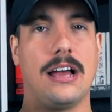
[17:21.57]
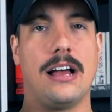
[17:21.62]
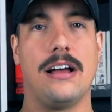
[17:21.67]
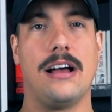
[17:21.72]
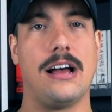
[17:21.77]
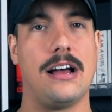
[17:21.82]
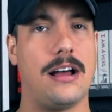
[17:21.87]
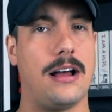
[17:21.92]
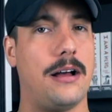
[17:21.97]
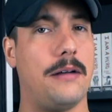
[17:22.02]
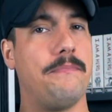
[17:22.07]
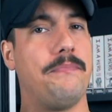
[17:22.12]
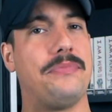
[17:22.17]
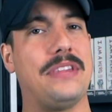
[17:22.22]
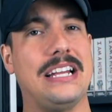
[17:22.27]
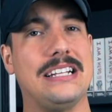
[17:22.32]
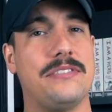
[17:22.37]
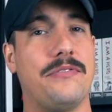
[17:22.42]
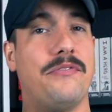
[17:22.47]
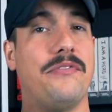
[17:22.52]

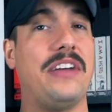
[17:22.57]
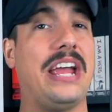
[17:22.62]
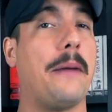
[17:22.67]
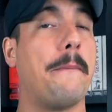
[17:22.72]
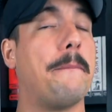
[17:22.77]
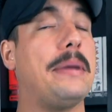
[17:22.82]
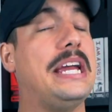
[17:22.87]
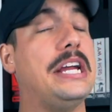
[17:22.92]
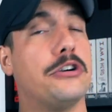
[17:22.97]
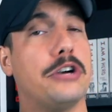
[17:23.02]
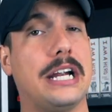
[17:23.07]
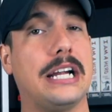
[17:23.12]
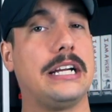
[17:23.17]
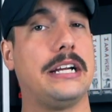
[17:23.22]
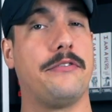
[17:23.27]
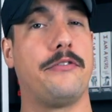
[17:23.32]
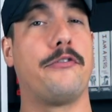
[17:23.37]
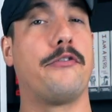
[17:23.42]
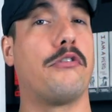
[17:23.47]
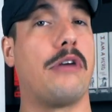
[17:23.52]
its vampiric
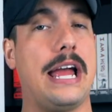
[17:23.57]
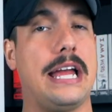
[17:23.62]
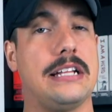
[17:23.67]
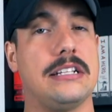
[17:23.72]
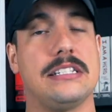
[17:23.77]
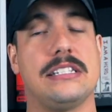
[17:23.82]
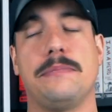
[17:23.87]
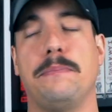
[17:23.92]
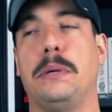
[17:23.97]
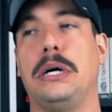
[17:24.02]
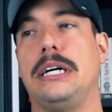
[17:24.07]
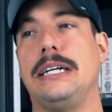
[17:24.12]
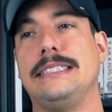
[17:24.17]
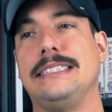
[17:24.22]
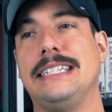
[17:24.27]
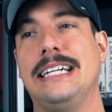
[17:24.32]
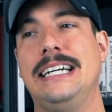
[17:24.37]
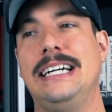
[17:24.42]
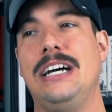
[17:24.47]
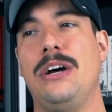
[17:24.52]
friends,
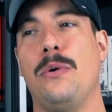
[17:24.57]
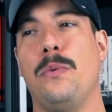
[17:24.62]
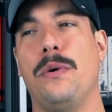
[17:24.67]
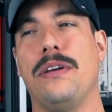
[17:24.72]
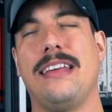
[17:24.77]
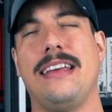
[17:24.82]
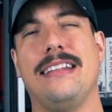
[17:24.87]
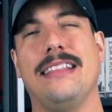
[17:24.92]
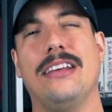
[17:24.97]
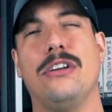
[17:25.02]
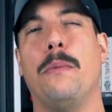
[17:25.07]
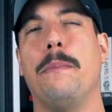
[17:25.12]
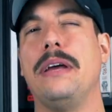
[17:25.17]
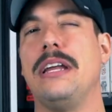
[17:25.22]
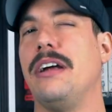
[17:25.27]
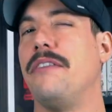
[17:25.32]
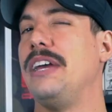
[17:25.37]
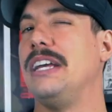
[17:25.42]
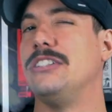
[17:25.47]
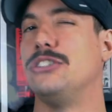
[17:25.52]
but with a little bit of a